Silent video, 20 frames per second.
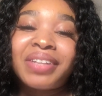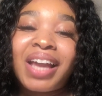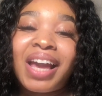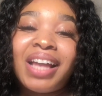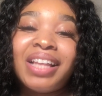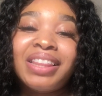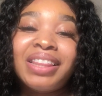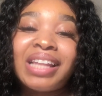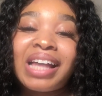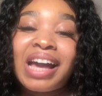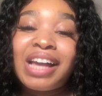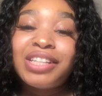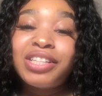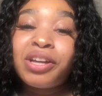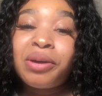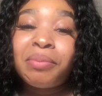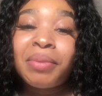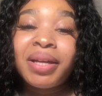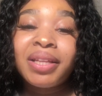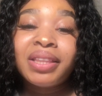And last
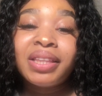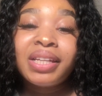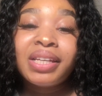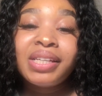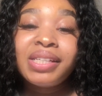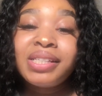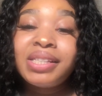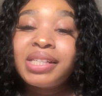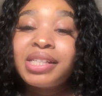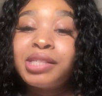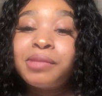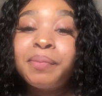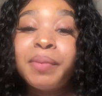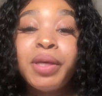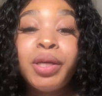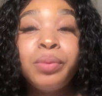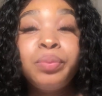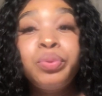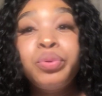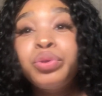on my list is
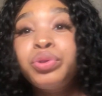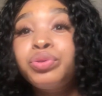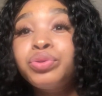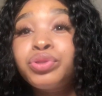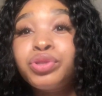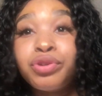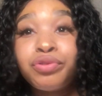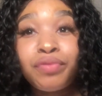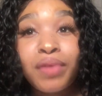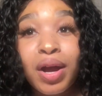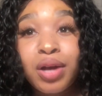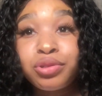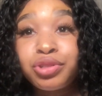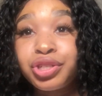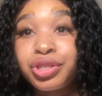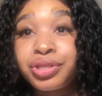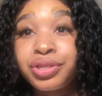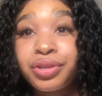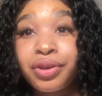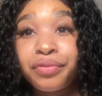people you surround
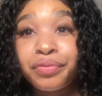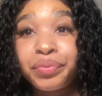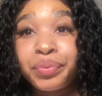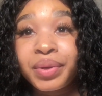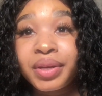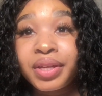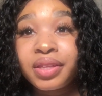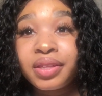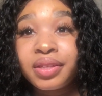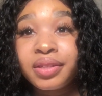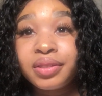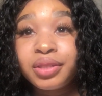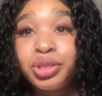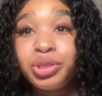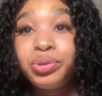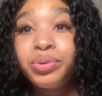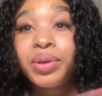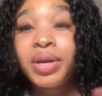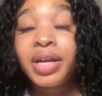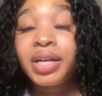yourself with.
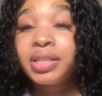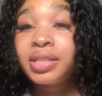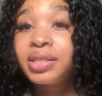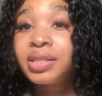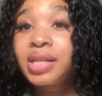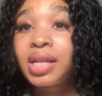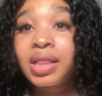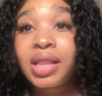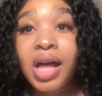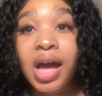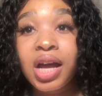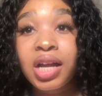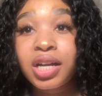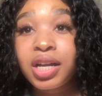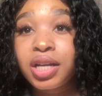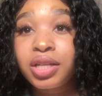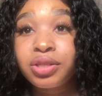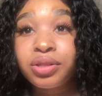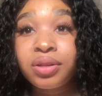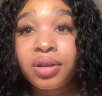You hear this a lot
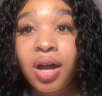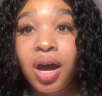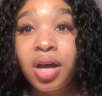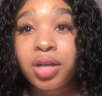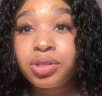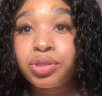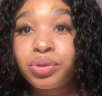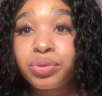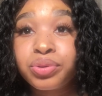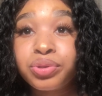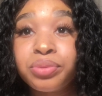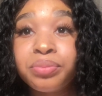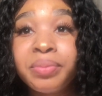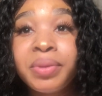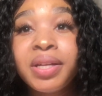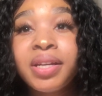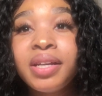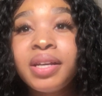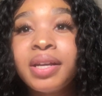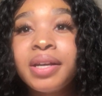on social
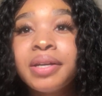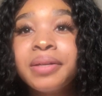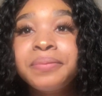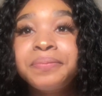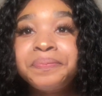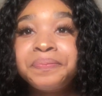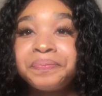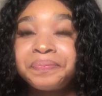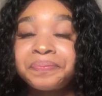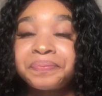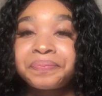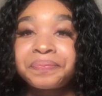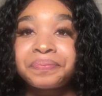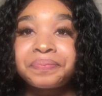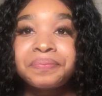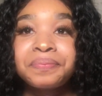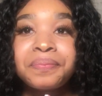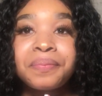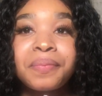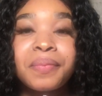media,
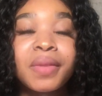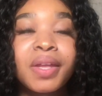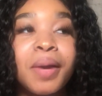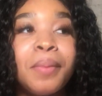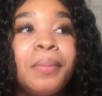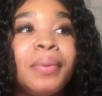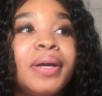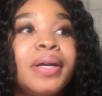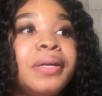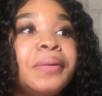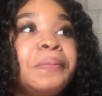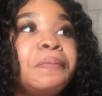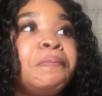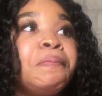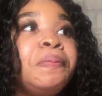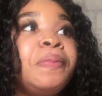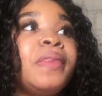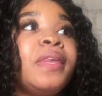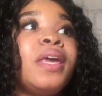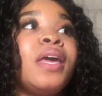but
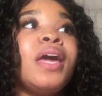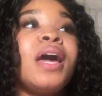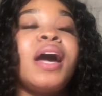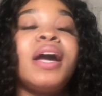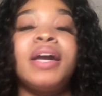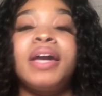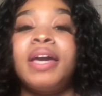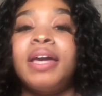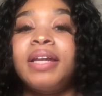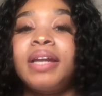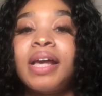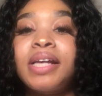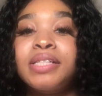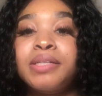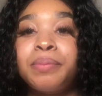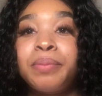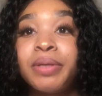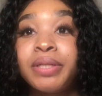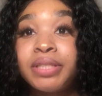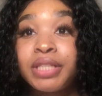again, as
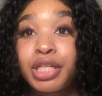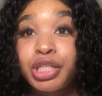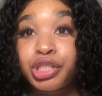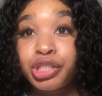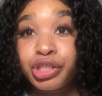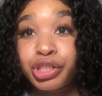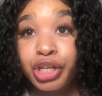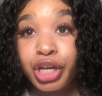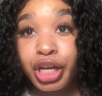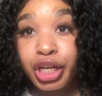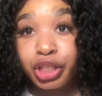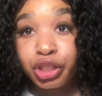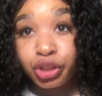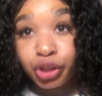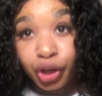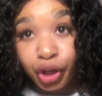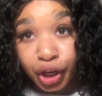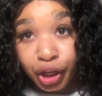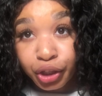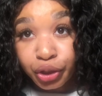it pertains to your
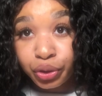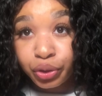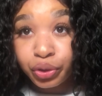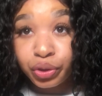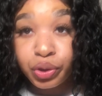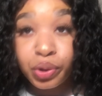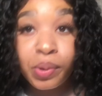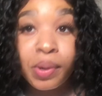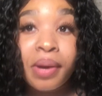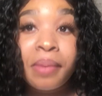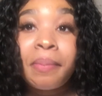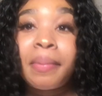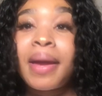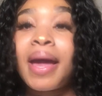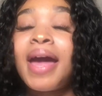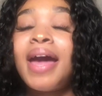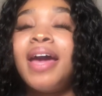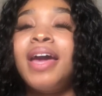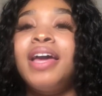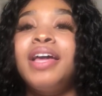internal glow up
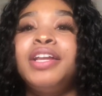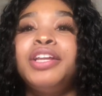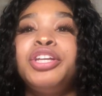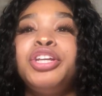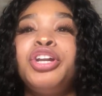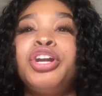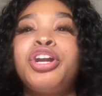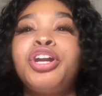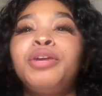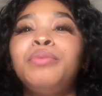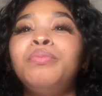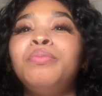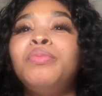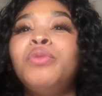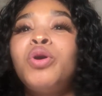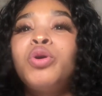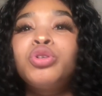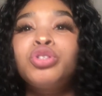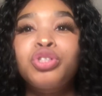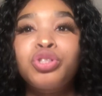and your
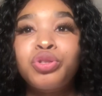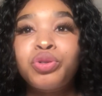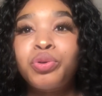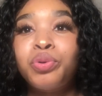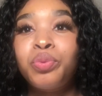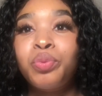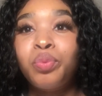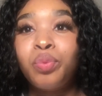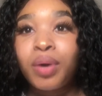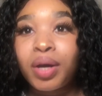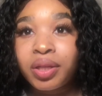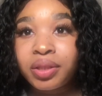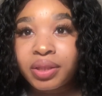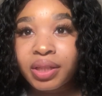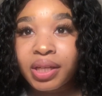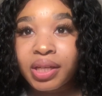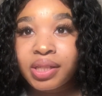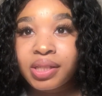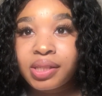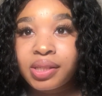emotional
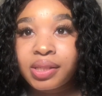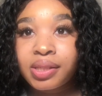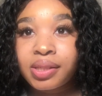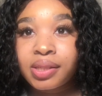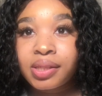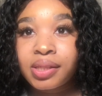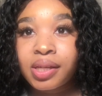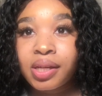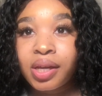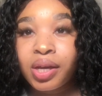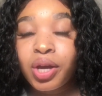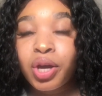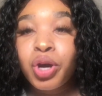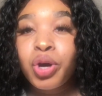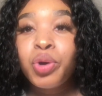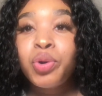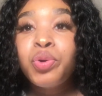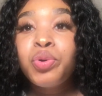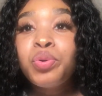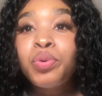wellness,
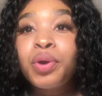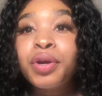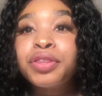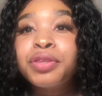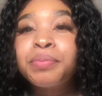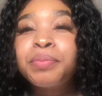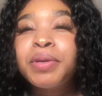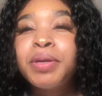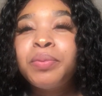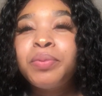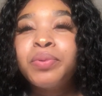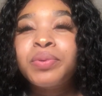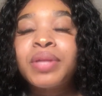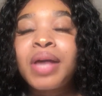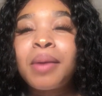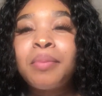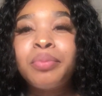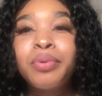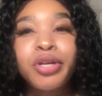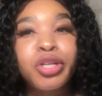who are the people
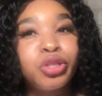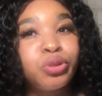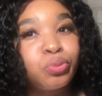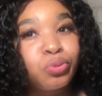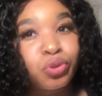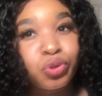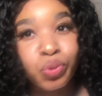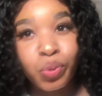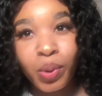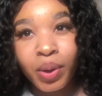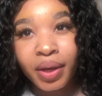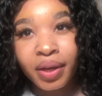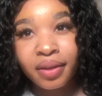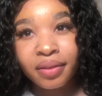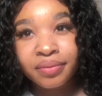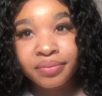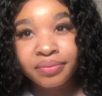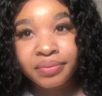that bring you joy?